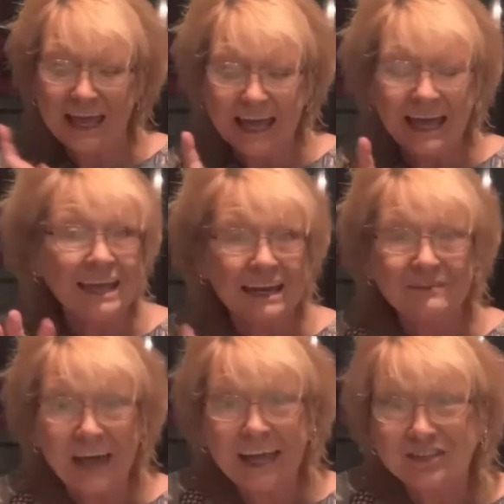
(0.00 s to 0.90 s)
And I've
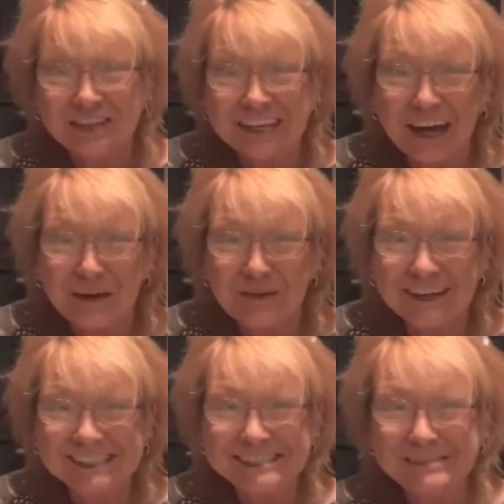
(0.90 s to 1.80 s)
actually got a place
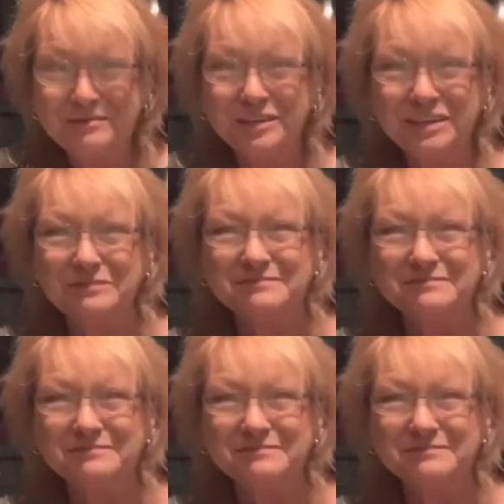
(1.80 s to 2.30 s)
to put them.